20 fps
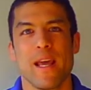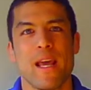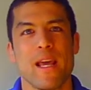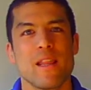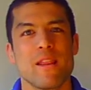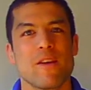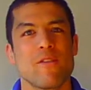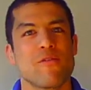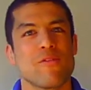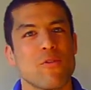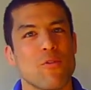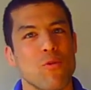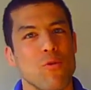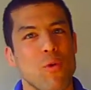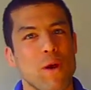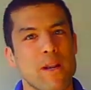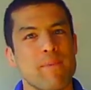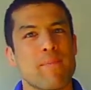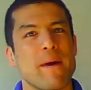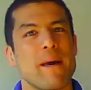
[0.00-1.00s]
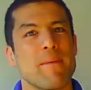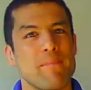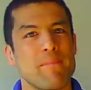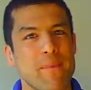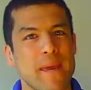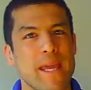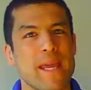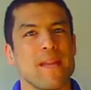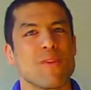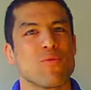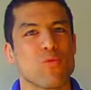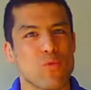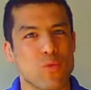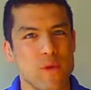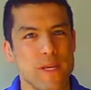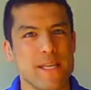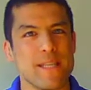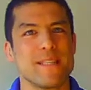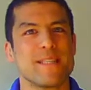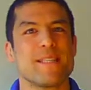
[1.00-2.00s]
And therefore, one of my main
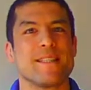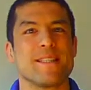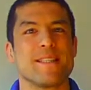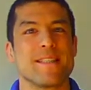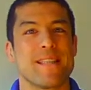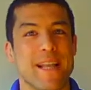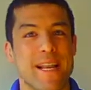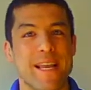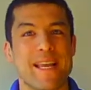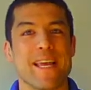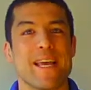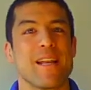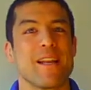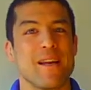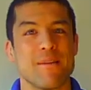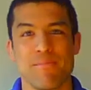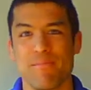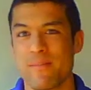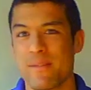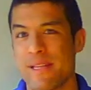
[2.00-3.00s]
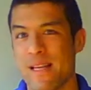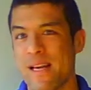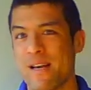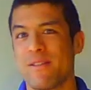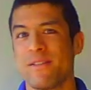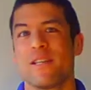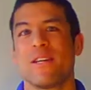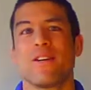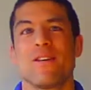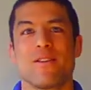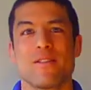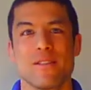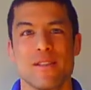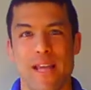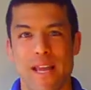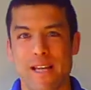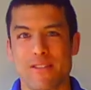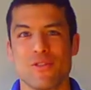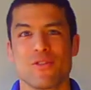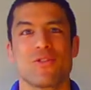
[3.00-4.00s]
reasons that I get up down here
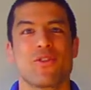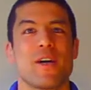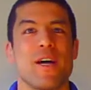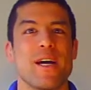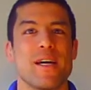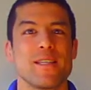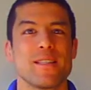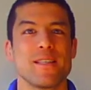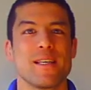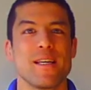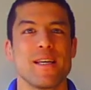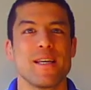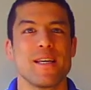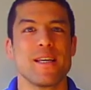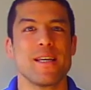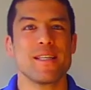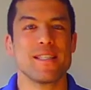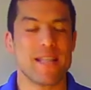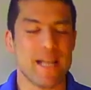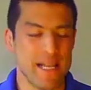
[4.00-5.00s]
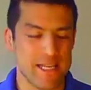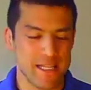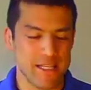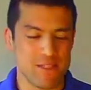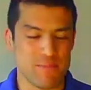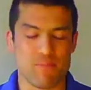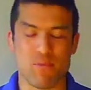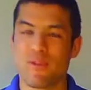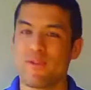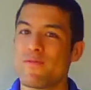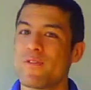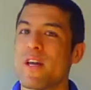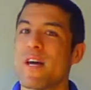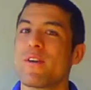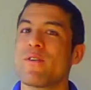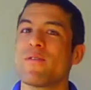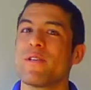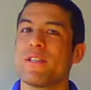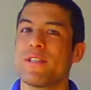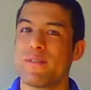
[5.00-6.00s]
to exercise is that I need to prove
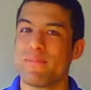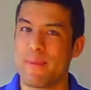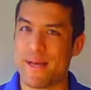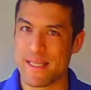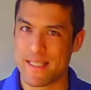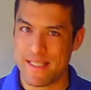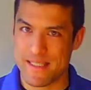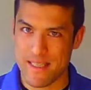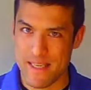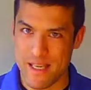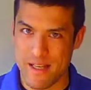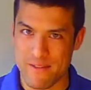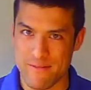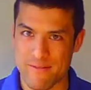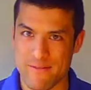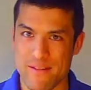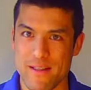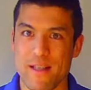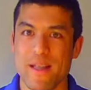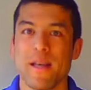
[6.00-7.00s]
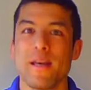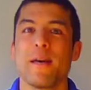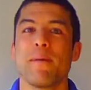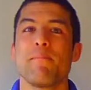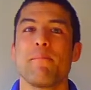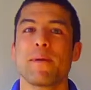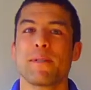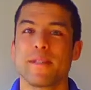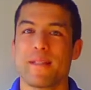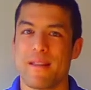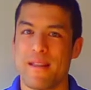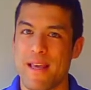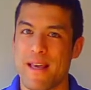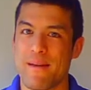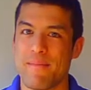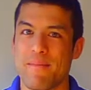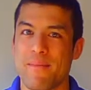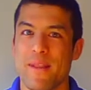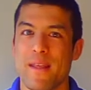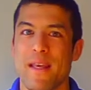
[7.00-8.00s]
not only to myself, but to
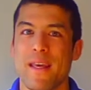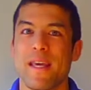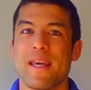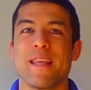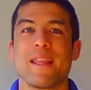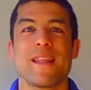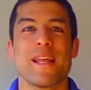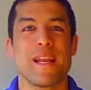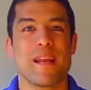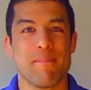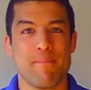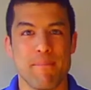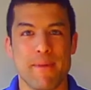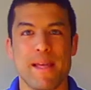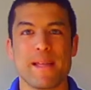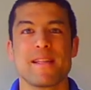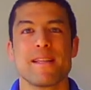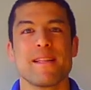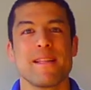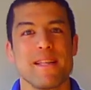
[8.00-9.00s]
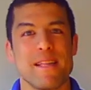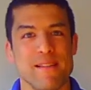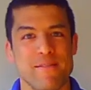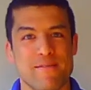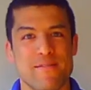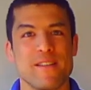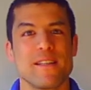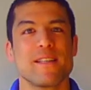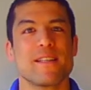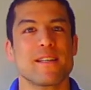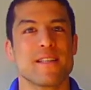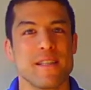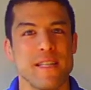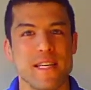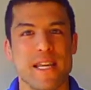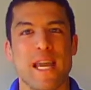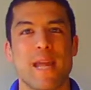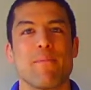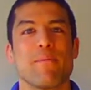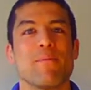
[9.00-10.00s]
them that I'm mentally and physically
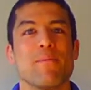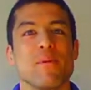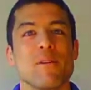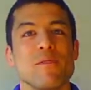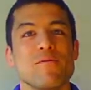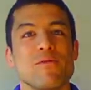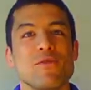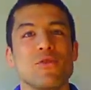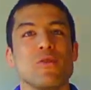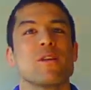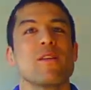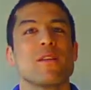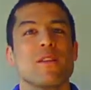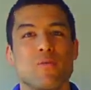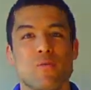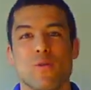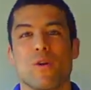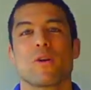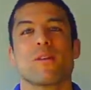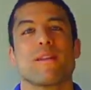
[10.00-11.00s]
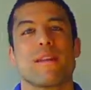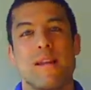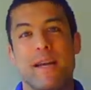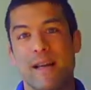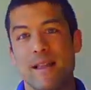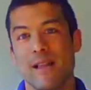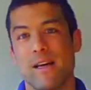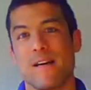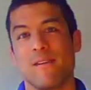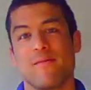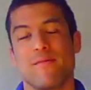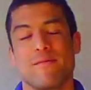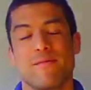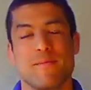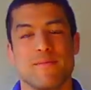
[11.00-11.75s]
capable of doing the work that I love."